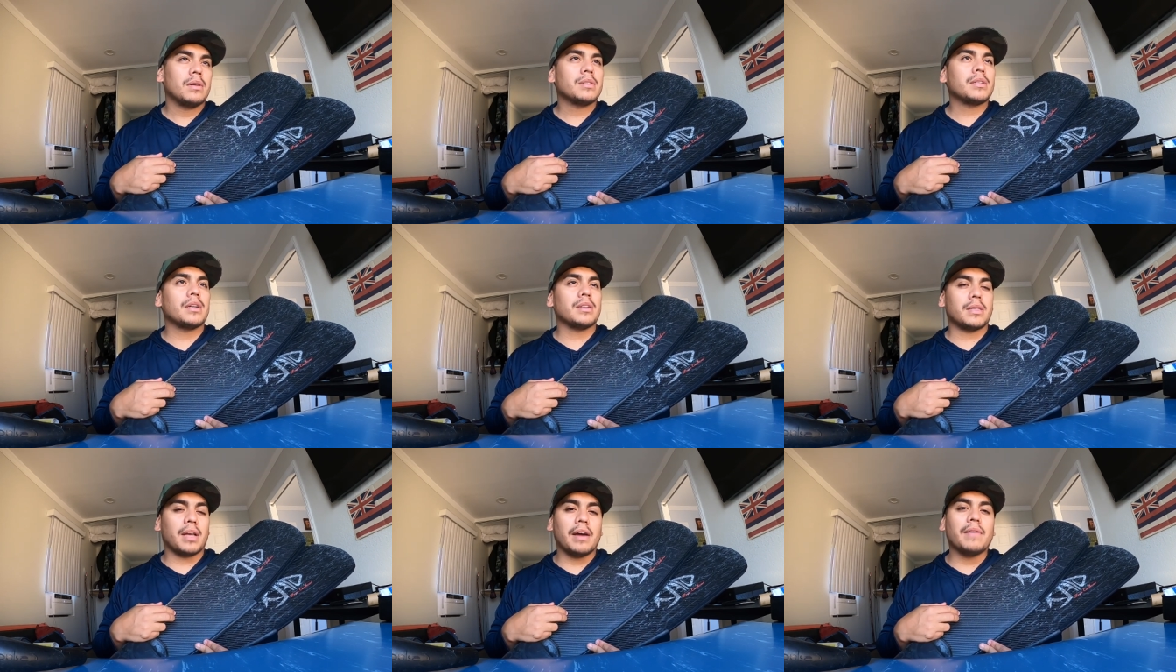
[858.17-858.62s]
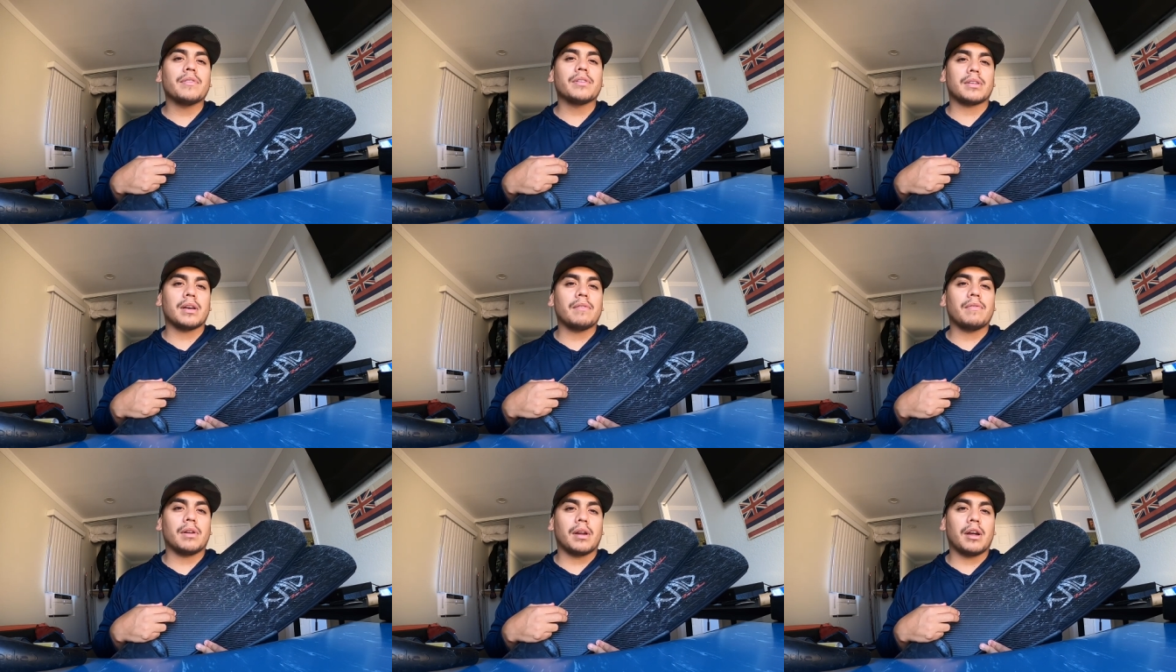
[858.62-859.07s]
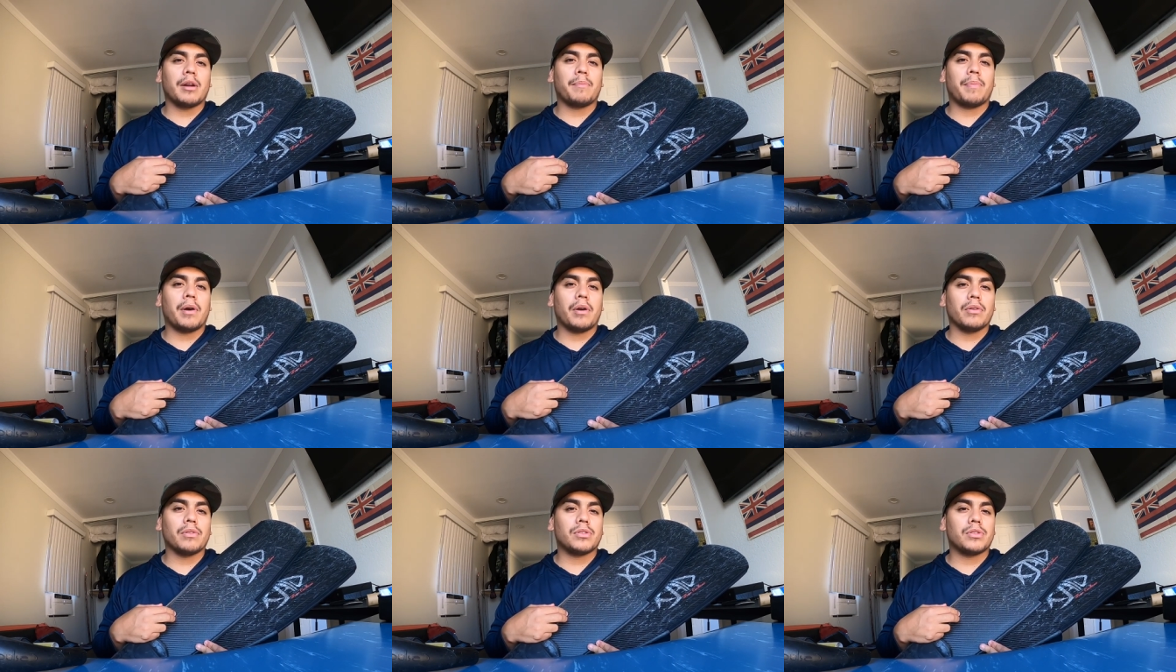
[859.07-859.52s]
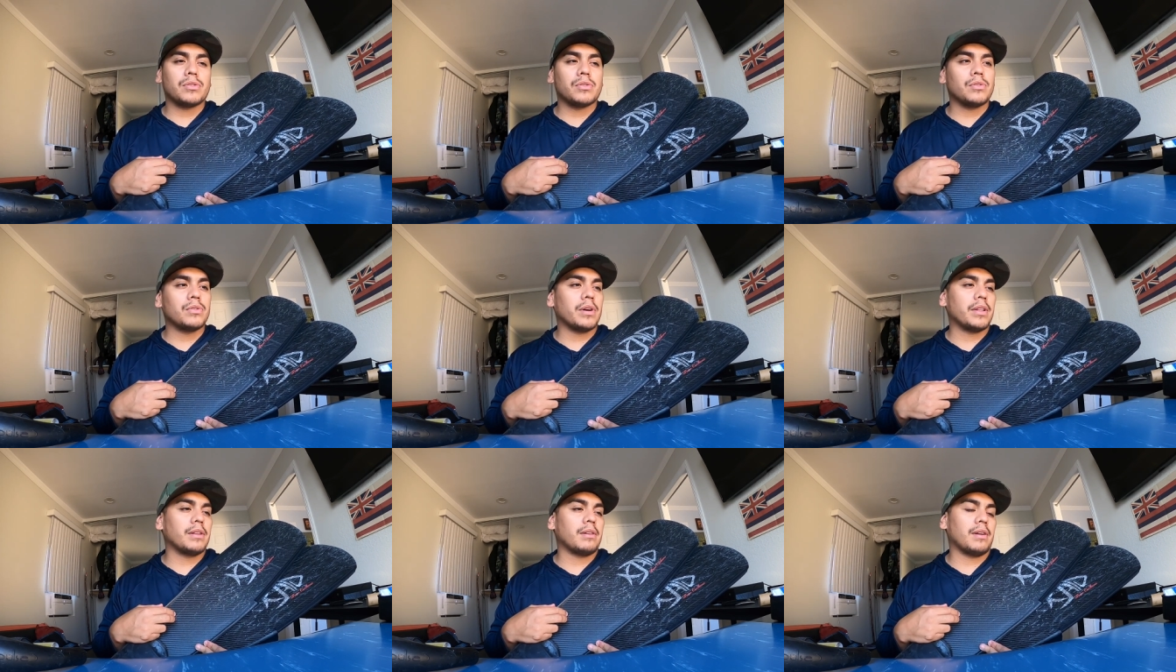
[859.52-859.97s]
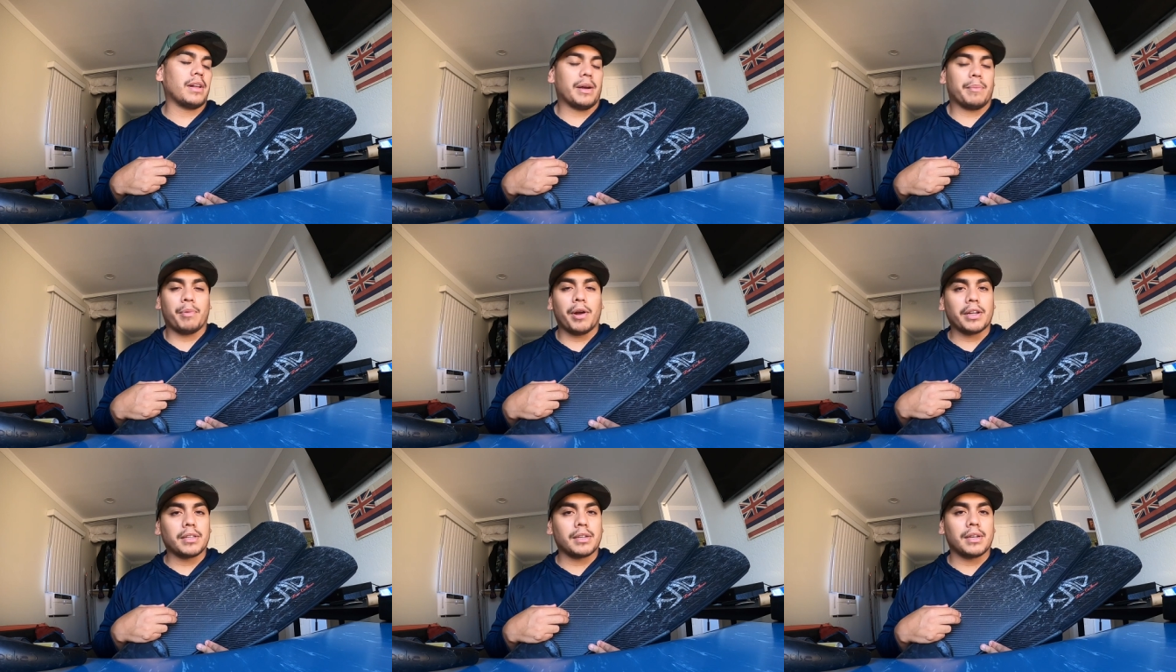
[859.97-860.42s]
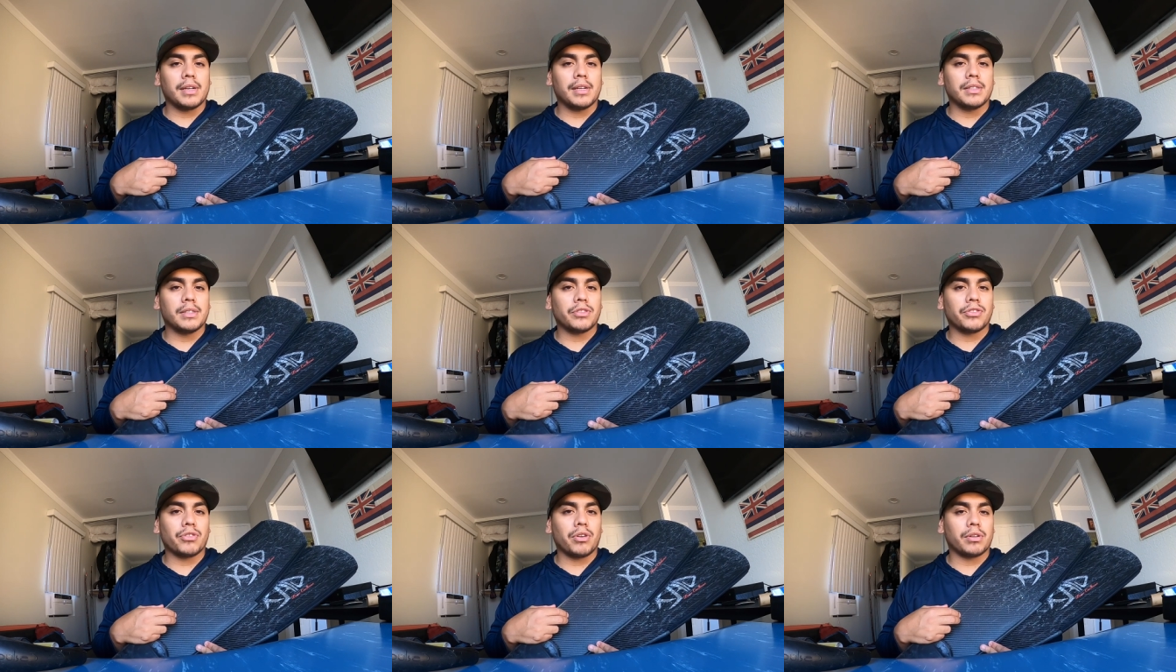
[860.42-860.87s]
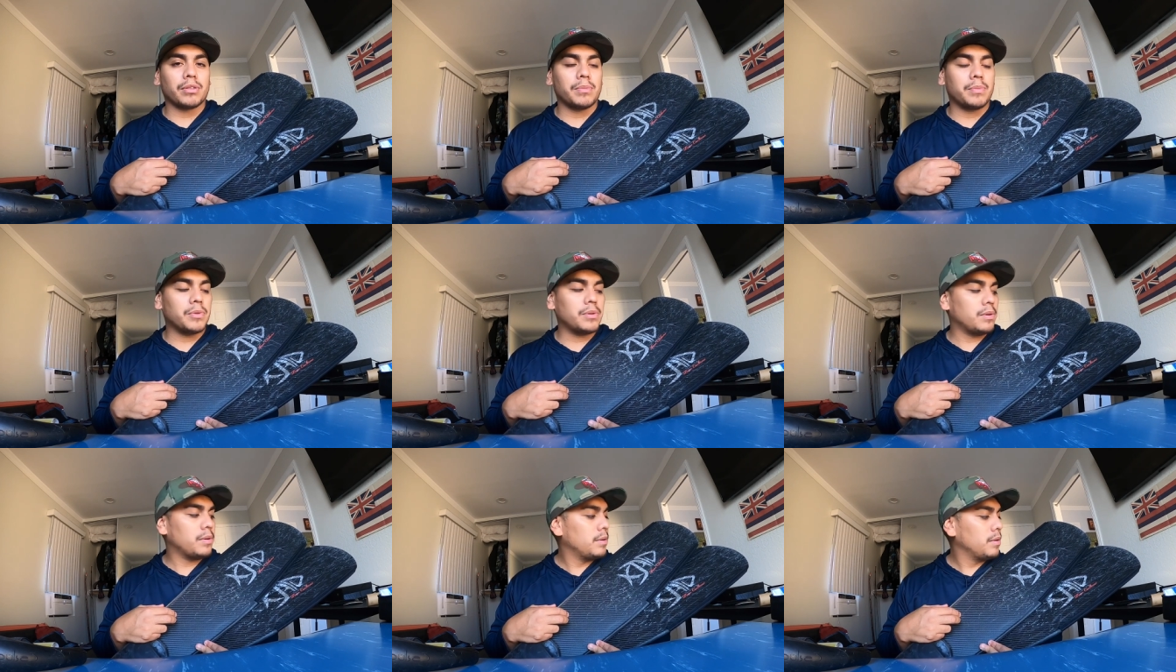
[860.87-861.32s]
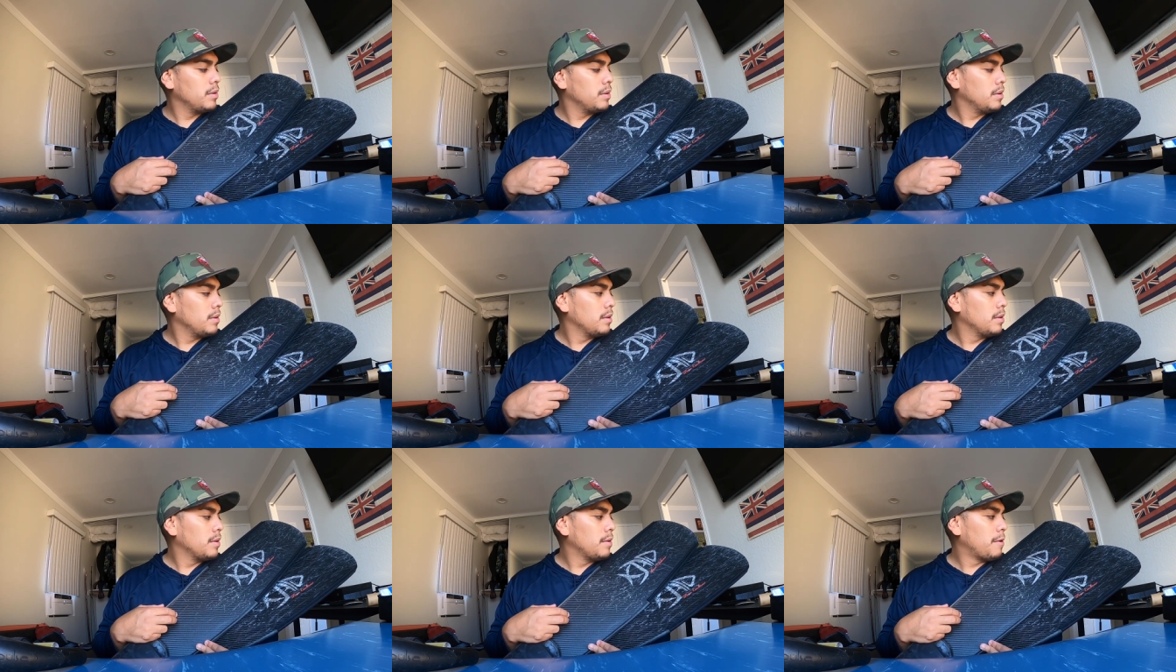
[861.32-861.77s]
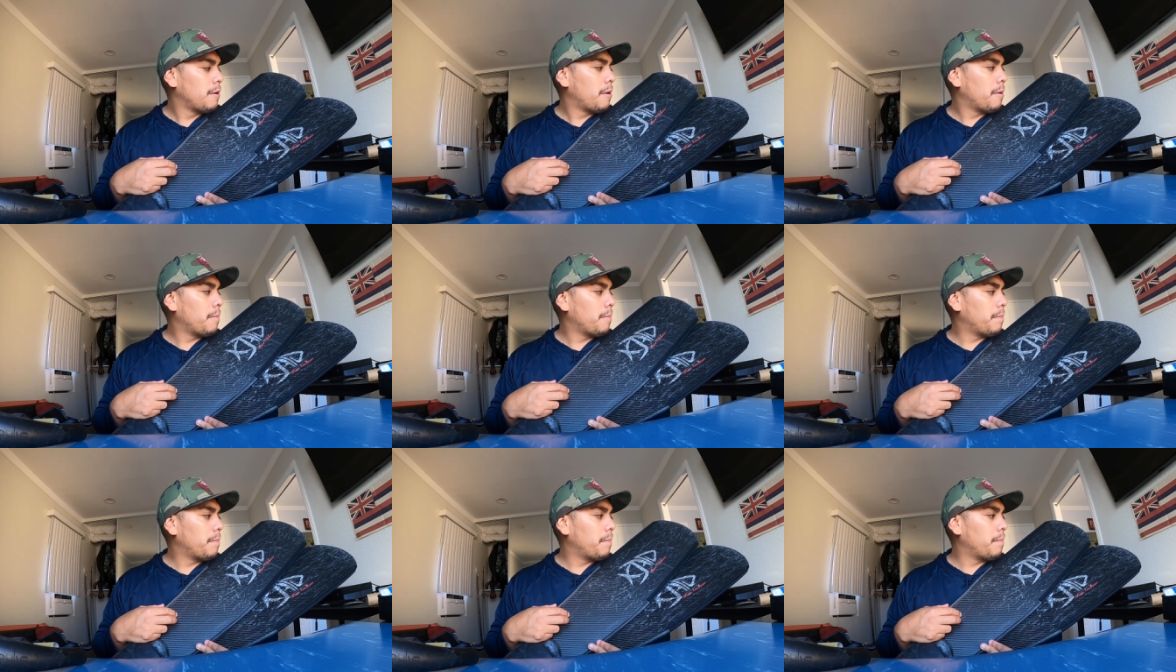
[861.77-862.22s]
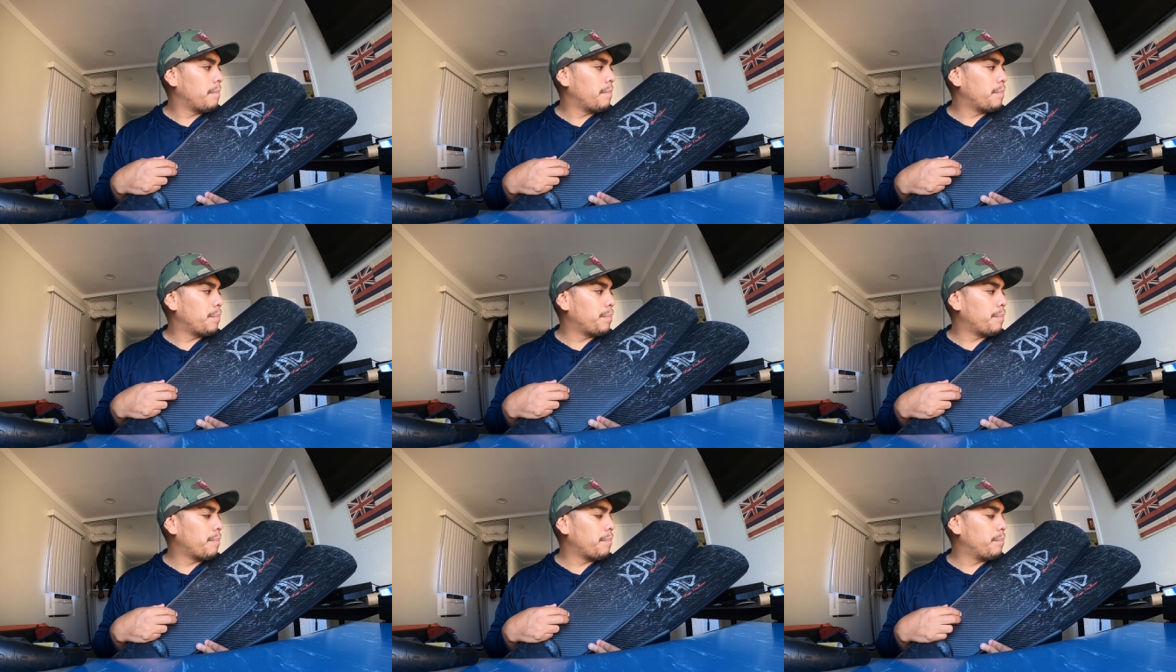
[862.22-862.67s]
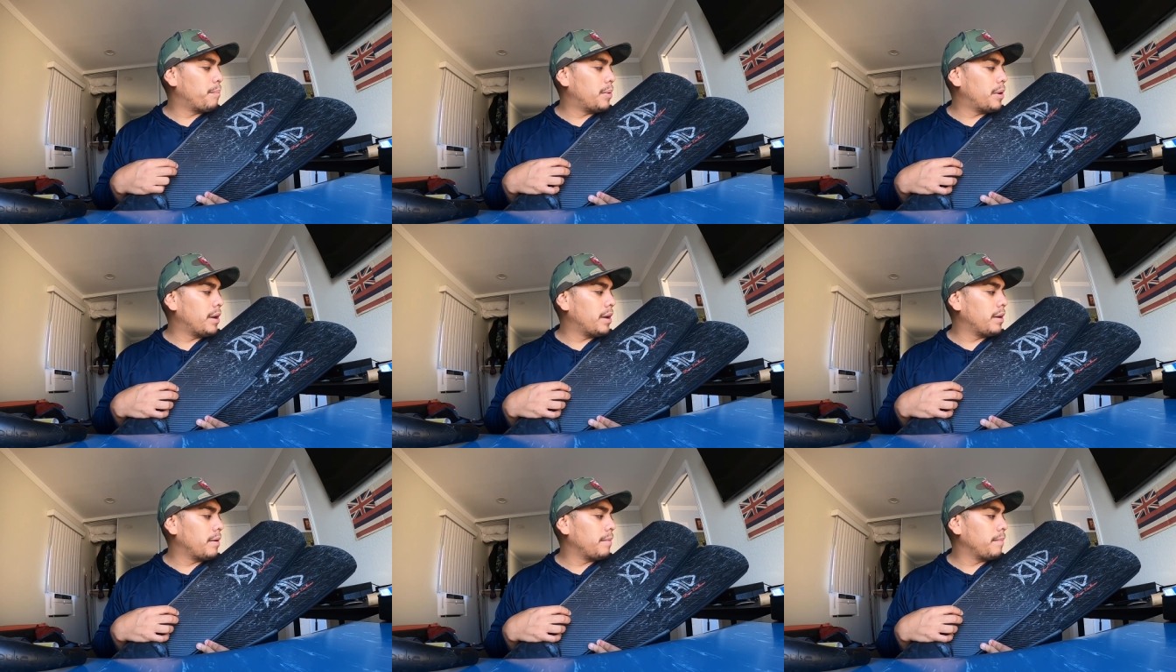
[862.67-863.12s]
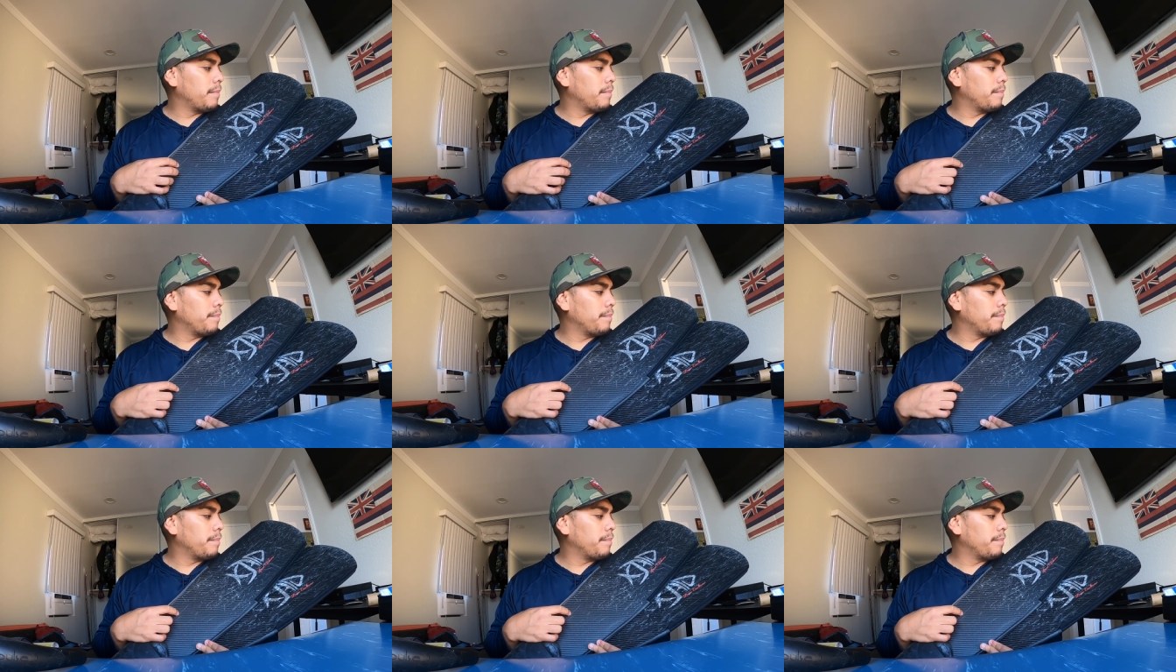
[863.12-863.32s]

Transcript: See, the divers have a lot of power too, and they're like practically indestructible. But